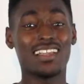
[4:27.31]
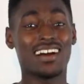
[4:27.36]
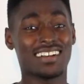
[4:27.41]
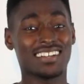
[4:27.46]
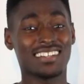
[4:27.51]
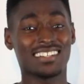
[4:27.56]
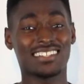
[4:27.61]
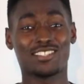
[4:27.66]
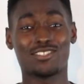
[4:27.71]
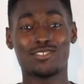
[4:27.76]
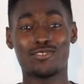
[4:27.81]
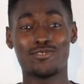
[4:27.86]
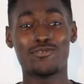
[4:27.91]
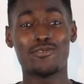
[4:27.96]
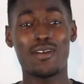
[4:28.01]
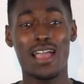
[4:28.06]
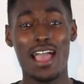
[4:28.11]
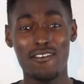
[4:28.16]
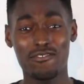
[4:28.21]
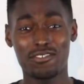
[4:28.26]
luck to
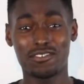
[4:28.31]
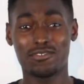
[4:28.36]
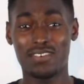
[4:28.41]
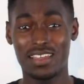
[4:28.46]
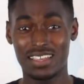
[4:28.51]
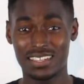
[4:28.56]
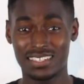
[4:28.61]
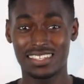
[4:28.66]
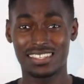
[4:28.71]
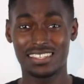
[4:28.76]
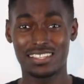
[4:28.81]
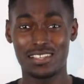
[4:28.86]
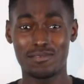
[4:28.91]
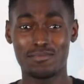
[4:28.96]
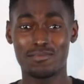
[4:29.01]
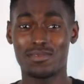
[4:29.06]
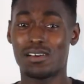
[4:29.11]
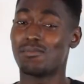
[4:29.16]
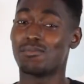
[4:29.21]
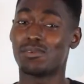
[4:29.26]
whoever faces
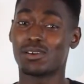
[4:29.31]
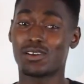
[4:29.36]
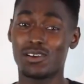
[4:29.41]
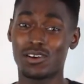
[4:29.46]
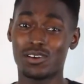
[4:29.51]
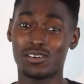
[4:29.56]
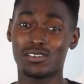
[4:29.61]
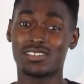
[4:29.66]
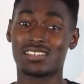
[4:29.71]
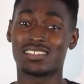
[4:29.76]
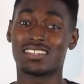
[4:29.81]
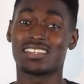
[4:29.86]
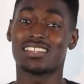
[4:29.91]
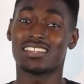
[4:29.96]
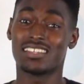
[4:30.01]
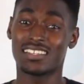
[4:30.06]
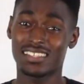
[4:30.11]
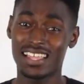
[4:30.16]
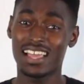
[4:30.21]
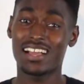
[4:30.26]
them because
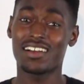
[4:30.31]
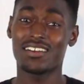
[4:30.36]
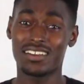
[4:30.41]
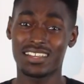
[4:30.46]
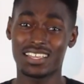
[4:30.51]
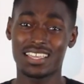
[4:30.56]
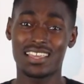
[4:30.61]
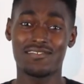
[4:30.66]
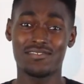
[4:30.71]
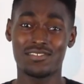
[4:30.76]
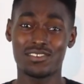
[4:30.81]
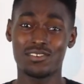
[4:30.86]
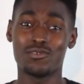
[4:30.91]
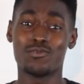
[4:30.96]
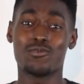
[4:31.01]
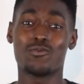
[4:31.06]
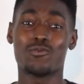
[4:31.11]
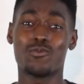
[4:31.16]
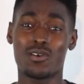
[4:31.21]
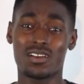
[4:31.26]
they're gonna give
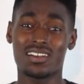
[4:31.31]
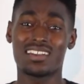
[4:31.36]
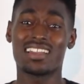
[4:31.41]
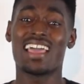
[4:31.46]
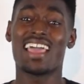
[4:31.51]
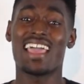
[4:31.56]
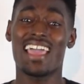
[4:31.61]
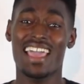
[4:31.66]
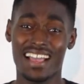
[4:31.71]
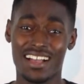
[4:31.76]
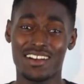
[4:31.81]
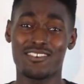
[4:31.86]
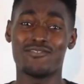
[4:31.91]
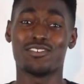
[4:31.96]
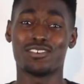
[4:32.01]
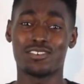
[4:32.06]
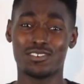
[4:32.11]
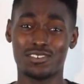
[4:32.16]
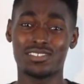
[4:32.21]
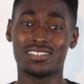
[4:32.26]
you one heck of
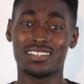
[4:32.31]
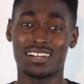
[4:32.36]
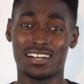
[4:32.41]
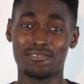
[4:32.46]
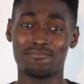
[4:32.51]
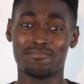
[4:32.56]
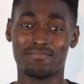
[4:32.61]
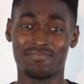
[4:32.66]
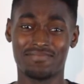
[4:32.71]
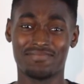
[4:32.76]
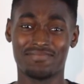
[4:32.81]
a good time.